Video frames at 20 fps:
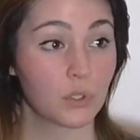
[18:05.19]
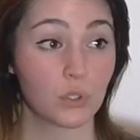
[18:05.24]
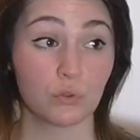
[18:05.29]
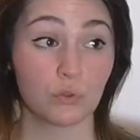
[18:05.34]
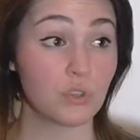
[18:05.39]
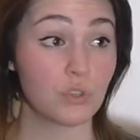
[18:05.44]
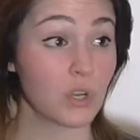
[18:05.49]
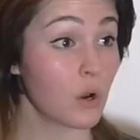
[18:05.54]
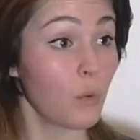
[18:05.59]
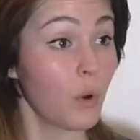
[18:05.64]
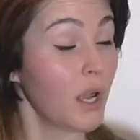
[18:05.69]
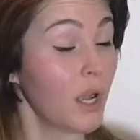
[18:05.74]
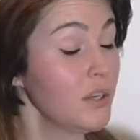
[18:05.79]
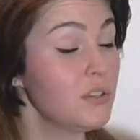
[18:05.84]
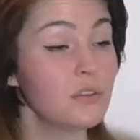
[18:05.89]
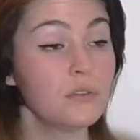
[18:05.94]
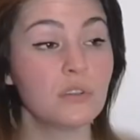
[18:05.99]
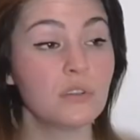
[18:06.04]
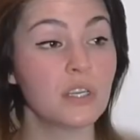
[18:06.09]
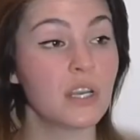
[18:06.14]
You don't
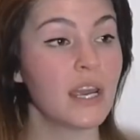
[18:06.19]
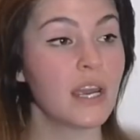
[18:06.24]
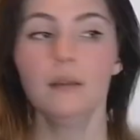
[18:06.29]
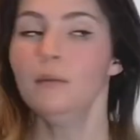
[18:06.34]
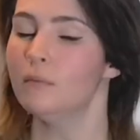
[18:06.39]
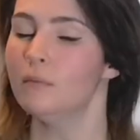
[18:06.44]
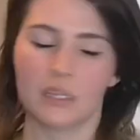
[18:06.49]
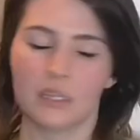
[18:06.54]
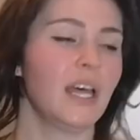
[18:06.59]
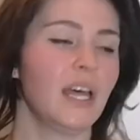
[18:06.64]
want to today?